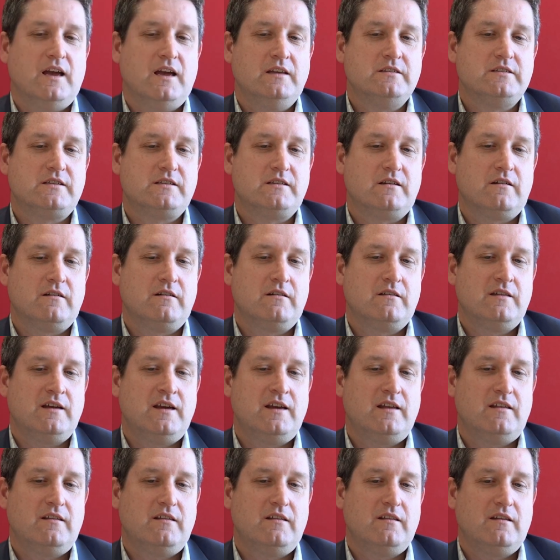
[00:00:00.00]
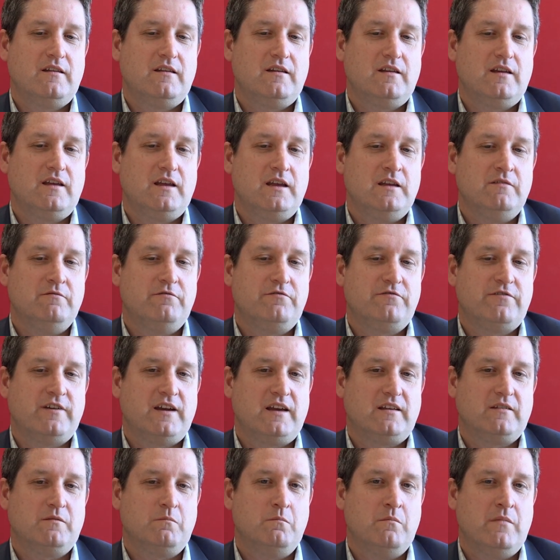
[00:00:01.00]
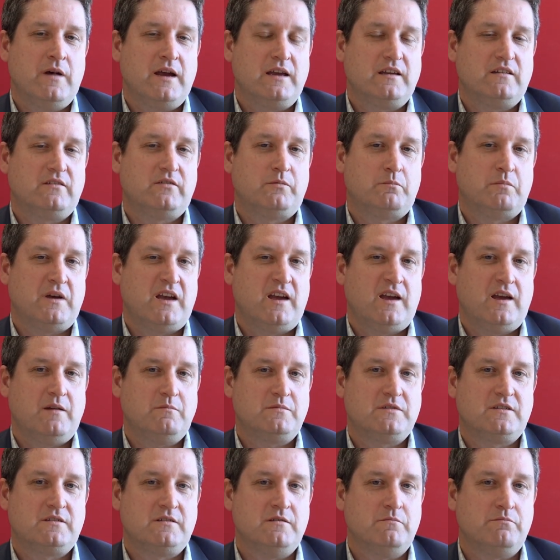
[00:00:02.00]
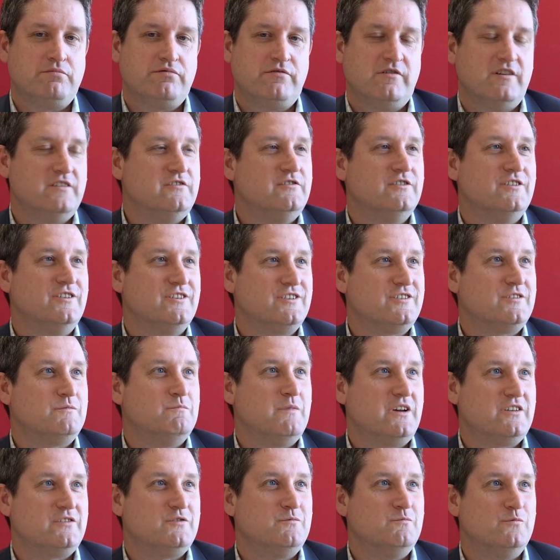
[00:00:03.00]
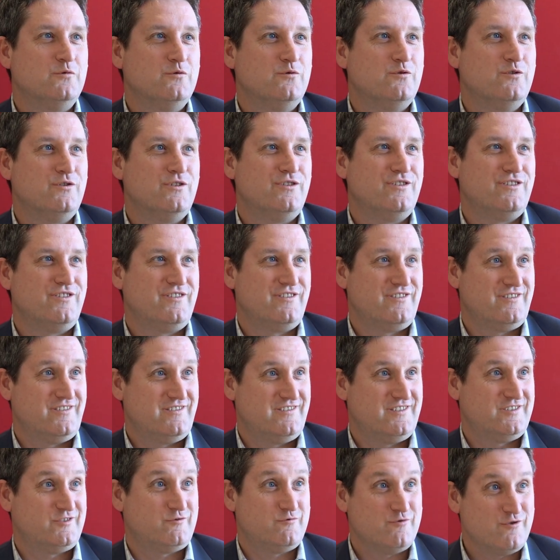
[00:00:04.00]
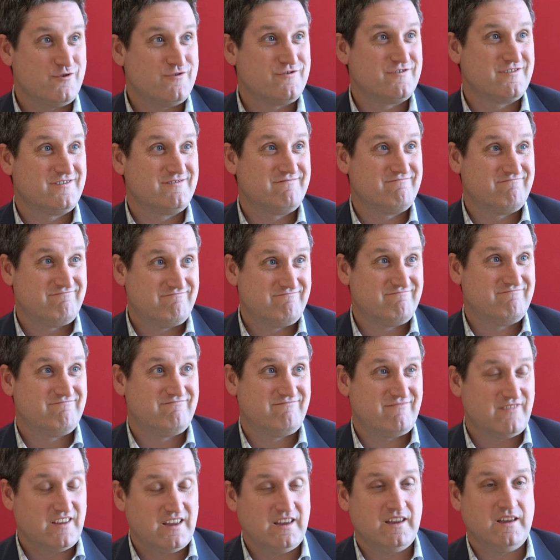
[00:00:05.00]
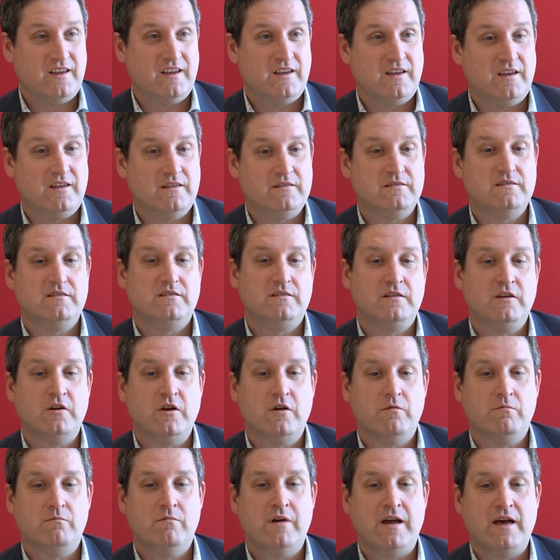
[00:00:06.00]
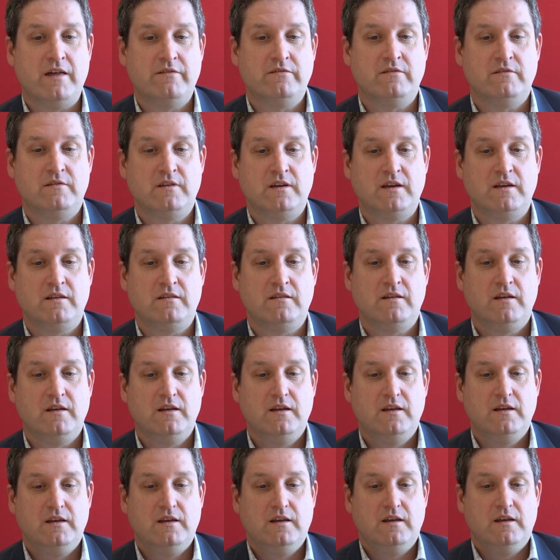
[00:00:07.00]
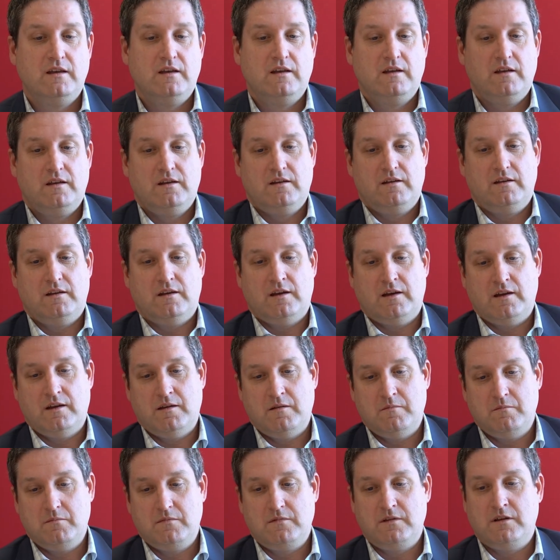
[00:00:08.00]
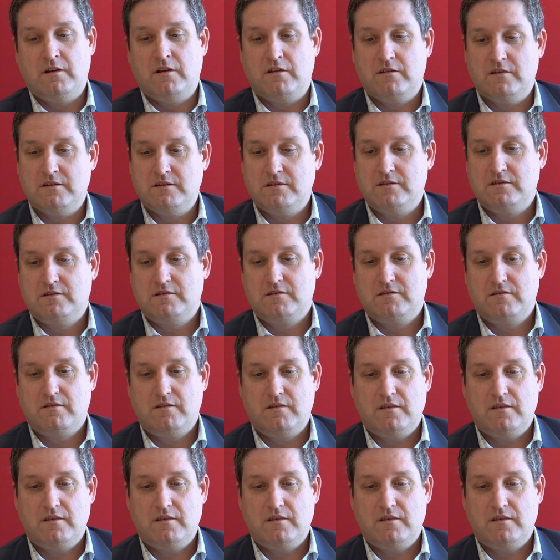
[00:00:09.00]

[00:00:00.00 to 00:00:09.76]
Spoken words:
and so that in fact makes perhaps the prejudice much more strong, and rather than there's